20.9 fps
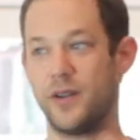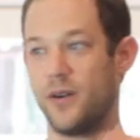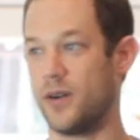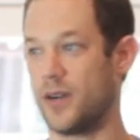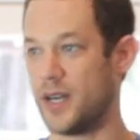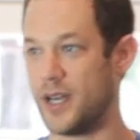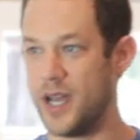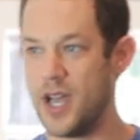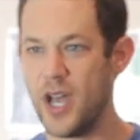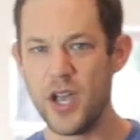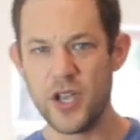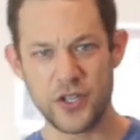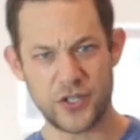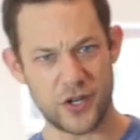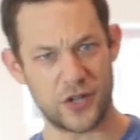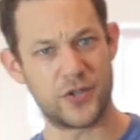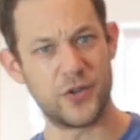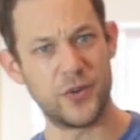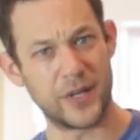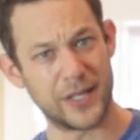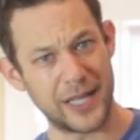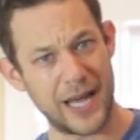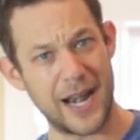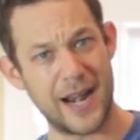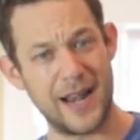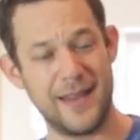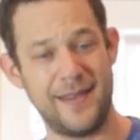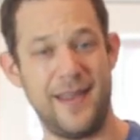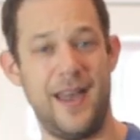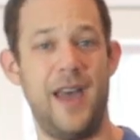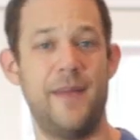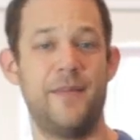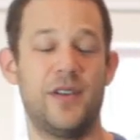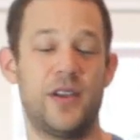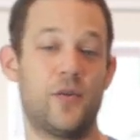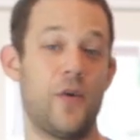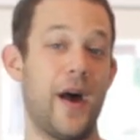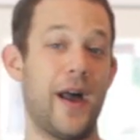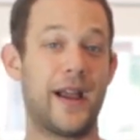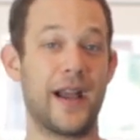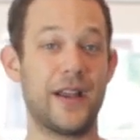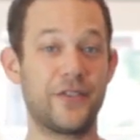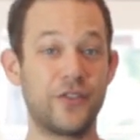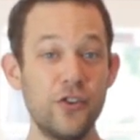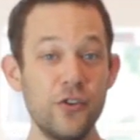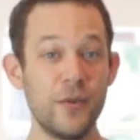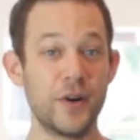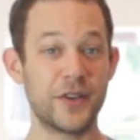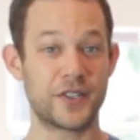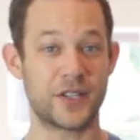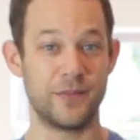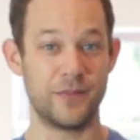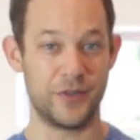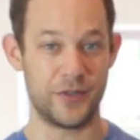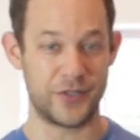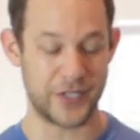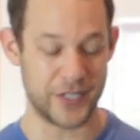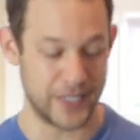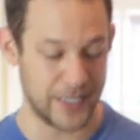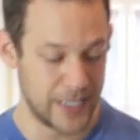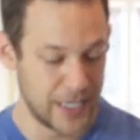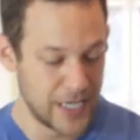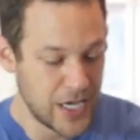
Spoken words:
or you start doing a lot at a time, you're like, wow, I got too much kombucha.